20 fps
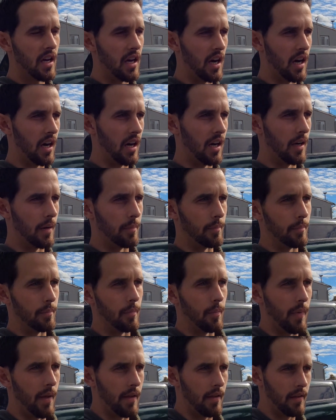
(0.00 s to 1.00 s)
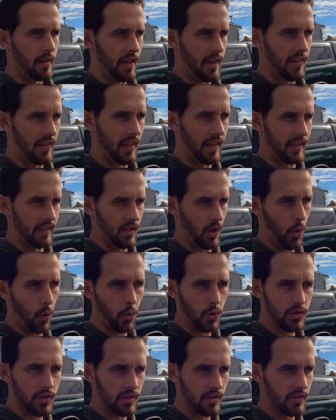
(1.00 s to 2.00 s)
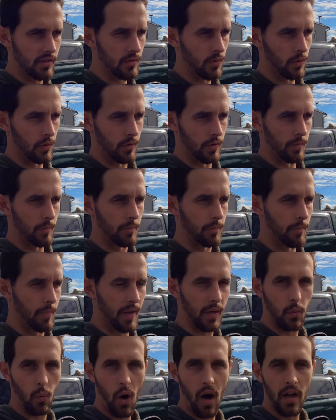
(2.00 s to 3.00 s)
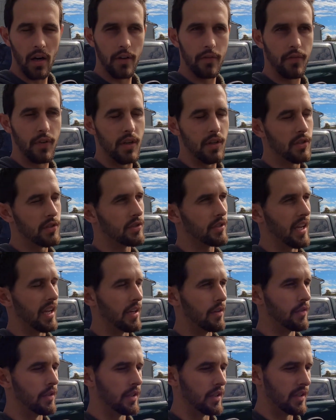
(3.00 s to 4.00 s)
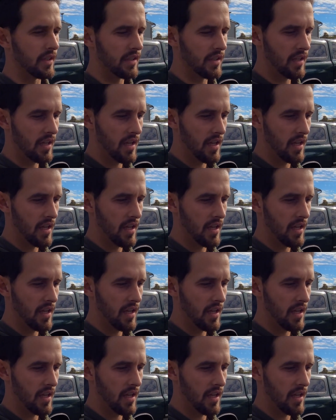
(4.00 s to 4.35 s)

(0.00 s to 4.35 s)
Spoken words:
and like ocean or big water fish kind of a deal.